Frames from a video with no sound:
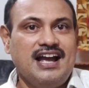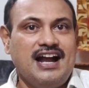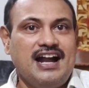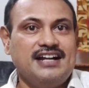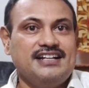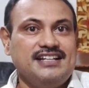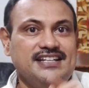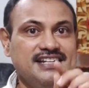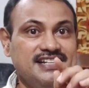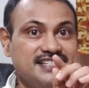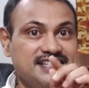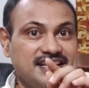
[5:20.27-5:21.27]
and it
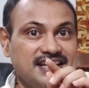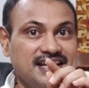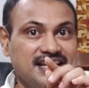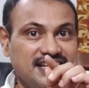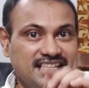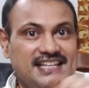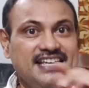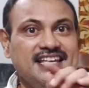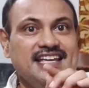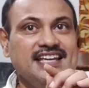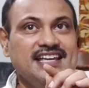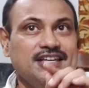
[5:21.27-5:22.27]
is
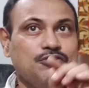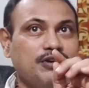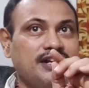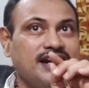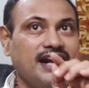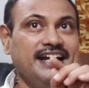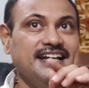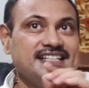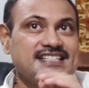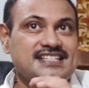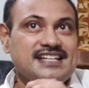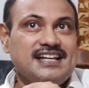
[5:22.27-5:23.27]
E you can write
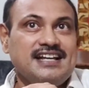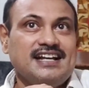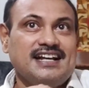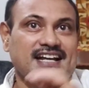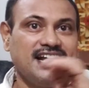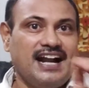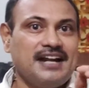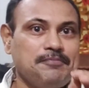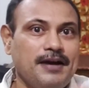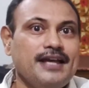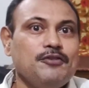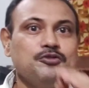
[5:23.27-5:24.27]
as grad
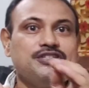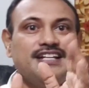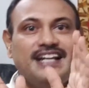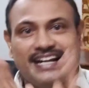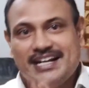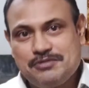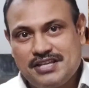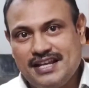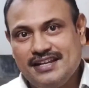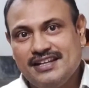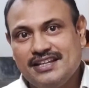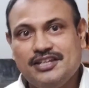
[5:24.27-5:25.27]
phi with negative
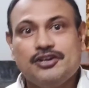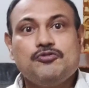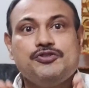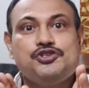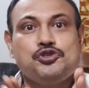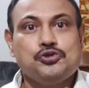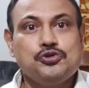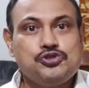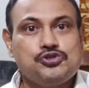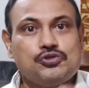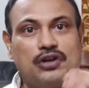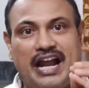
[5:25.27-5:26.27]
sign. Here we
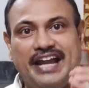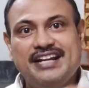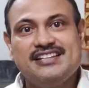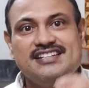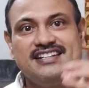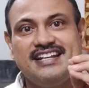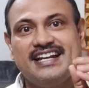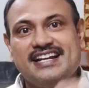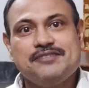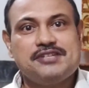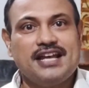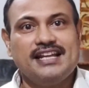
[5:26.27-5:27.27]
choose to write the
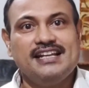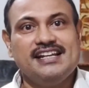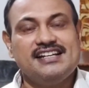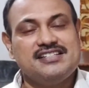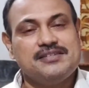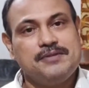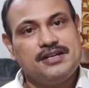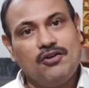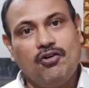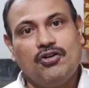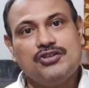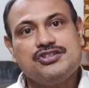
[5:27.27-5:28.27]
negative sign, it is
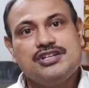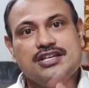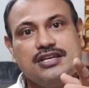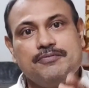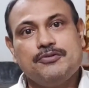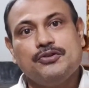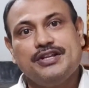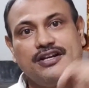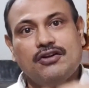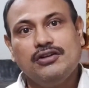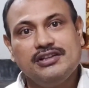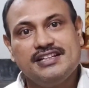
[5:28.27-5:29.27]
because if you
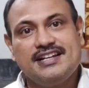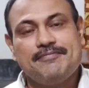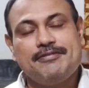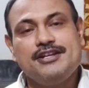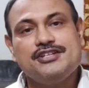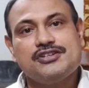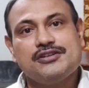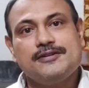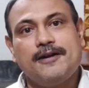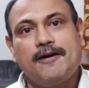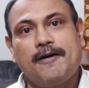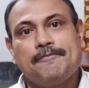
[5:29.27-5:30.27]
recall the
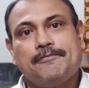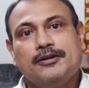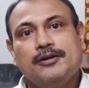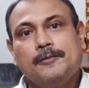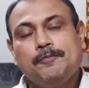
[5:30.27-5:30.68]
definition of